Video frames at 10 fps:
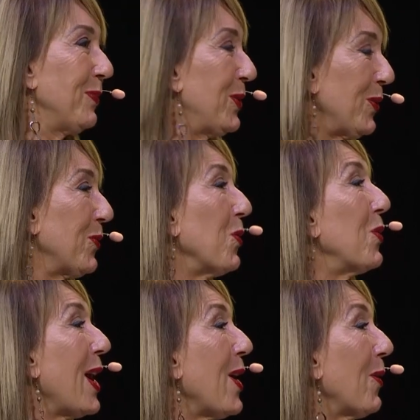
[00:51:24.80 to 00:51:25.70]
sort of
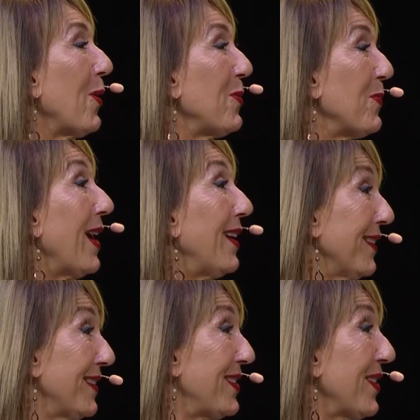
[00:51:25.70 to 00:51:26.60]
walking our own
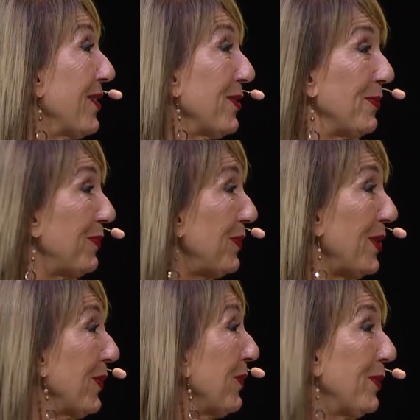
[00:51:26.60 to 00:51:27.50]
paths. So,
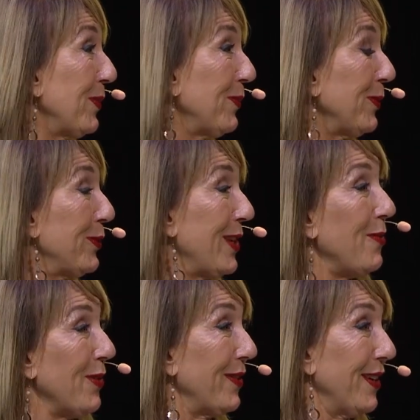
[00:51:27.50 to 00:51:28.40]
we'll
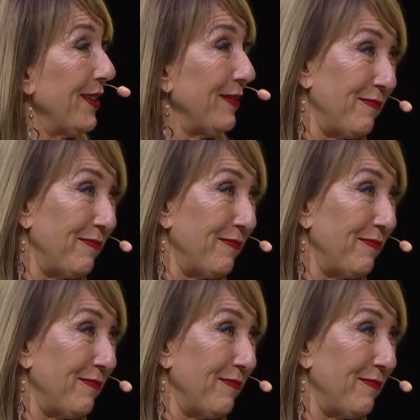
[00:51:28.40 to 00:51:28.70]
see whether